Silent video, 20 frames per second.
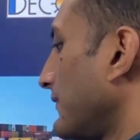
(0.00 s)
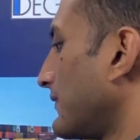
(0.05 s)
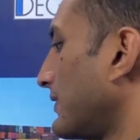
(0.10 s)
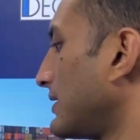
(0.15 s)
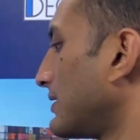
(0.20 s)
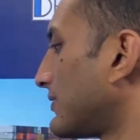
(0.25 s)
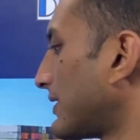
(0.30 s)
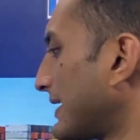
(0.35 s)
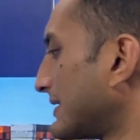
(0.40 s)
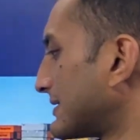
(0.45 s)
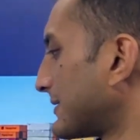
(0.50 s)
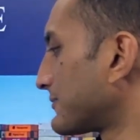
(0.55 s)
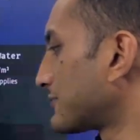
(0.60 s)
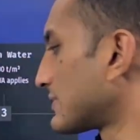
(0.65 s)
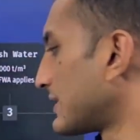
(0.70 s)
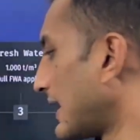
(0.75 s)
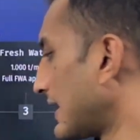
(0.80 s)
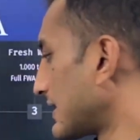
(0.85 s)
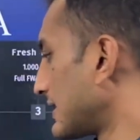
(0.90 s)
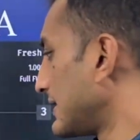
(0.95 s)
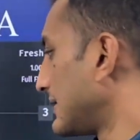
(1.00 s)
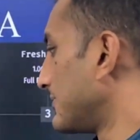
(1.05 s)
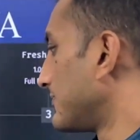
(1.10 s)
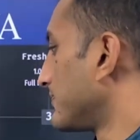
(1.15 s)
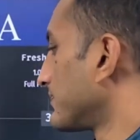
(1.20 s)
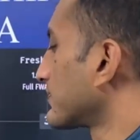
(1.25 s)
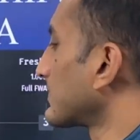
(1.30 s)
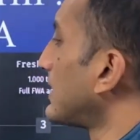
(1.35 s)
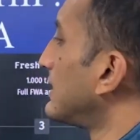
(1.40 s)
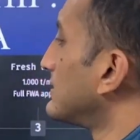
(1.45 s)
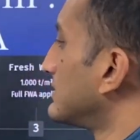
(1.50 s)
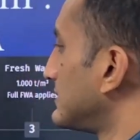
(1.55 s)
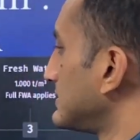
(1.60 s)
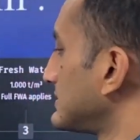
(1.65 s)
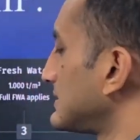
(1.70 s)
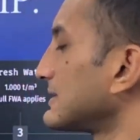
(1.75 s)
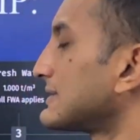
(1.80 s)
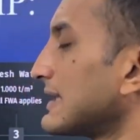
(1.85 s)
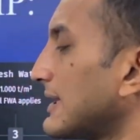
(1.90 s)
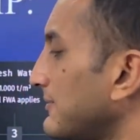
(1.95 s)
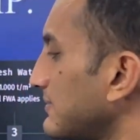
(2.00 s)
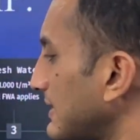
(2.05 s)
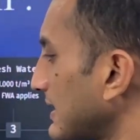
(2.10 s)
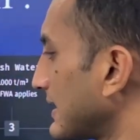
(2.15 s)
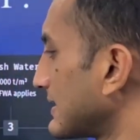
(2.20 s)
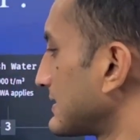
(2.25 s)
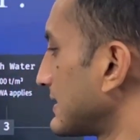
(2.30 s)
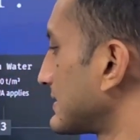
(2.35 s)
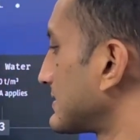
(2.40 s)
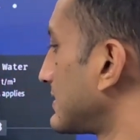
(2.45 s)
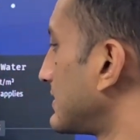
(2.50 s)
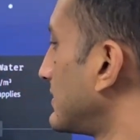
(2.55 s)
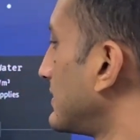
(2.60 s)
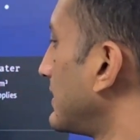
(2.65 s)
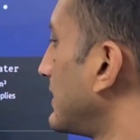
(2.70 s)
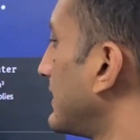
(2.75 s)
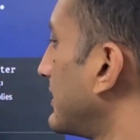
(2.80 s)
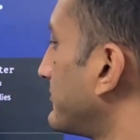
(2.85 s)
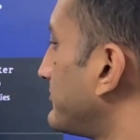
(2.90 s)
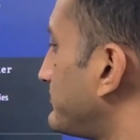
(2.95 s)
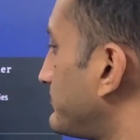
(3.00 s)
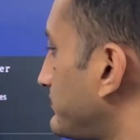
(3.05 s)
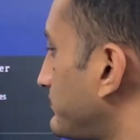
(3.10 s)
will rise up slightly. This is the same thing as I said earlier.